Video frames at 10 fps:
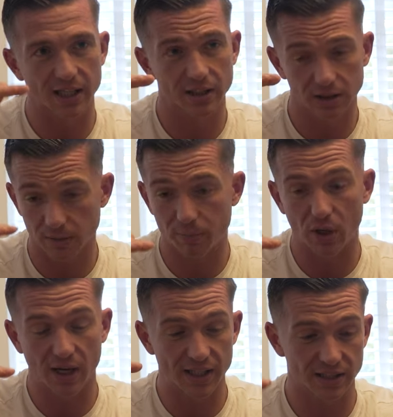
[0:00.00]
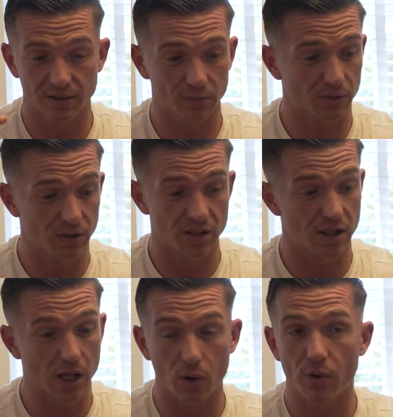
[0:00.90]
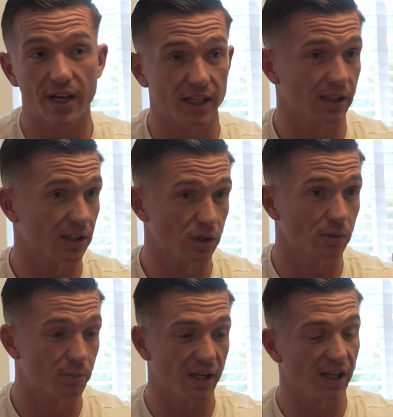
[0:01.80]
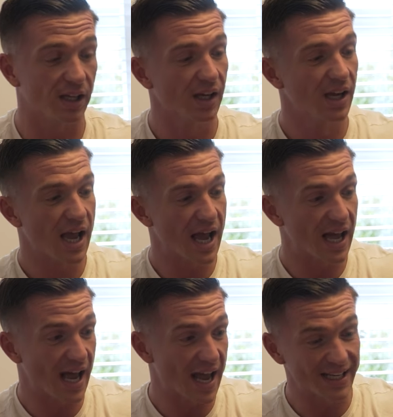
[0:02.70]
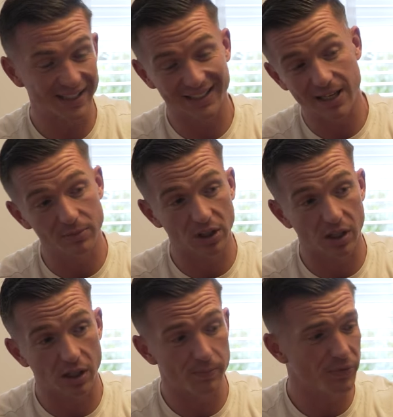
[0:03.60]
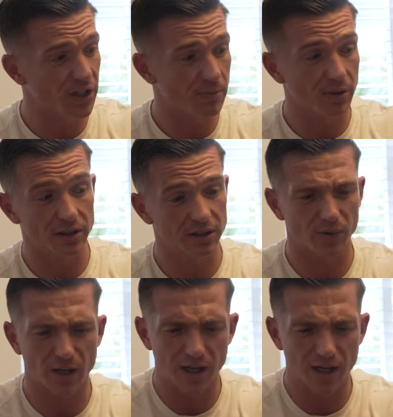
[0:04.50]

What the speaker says: that supply is lower than it should be. At the same time, the demand's so